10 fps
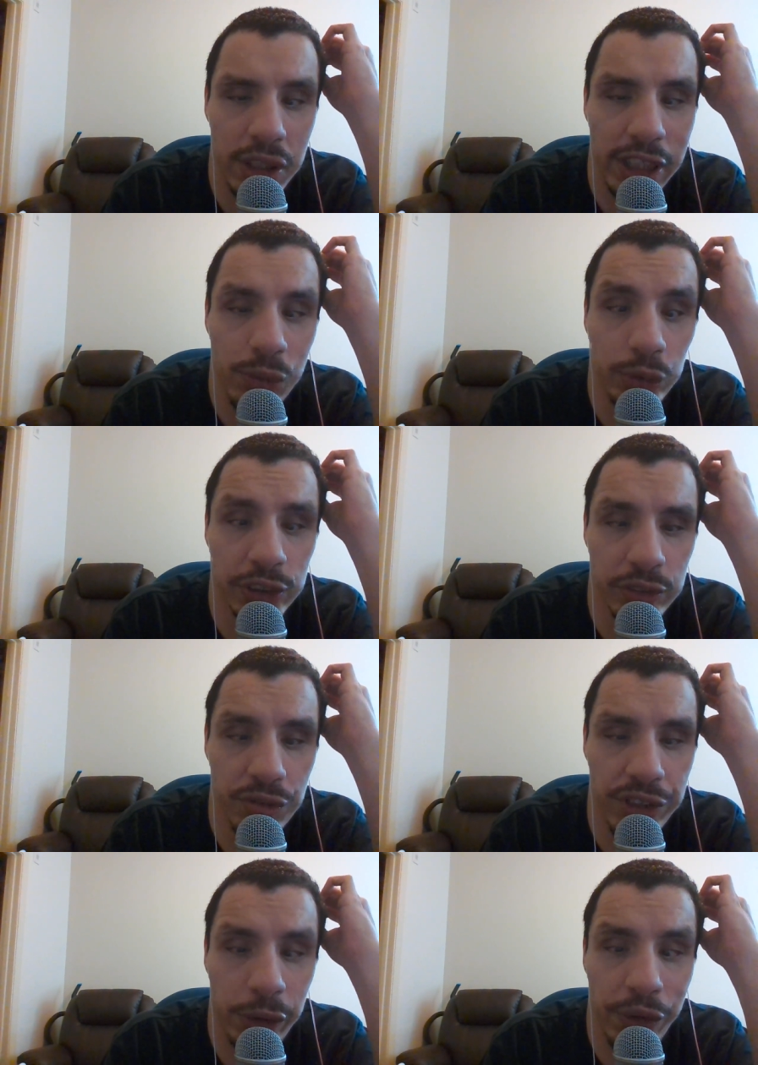It was
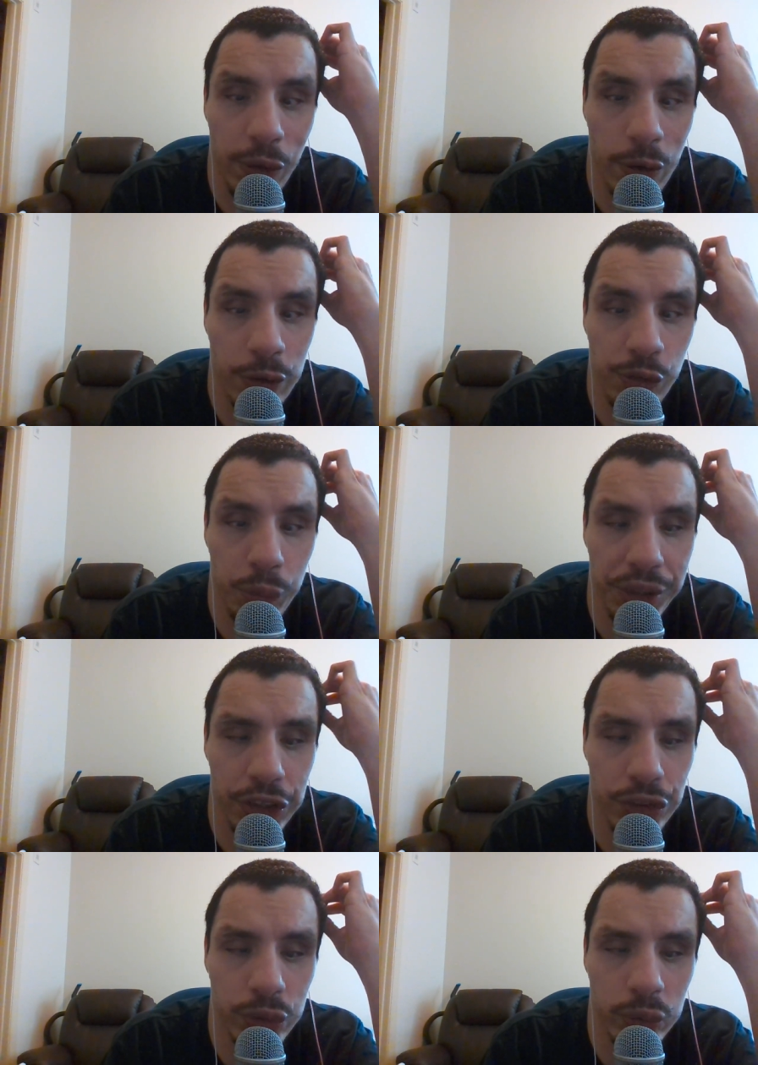very hard for me
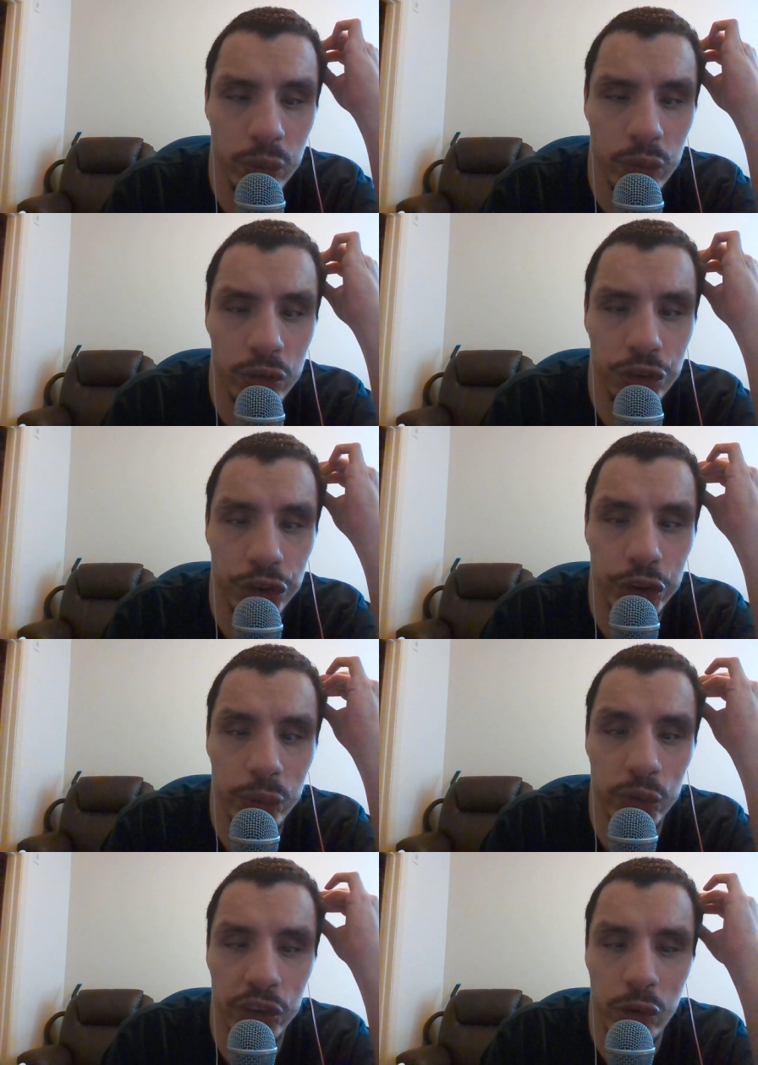to
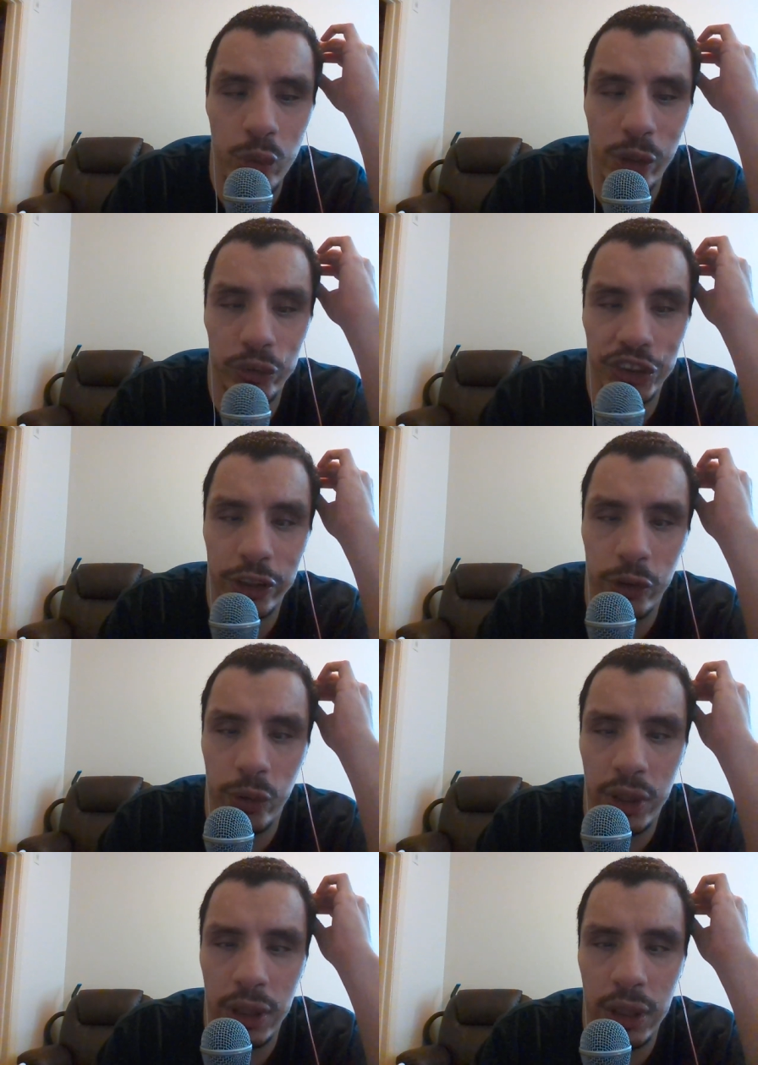use a wheelchair,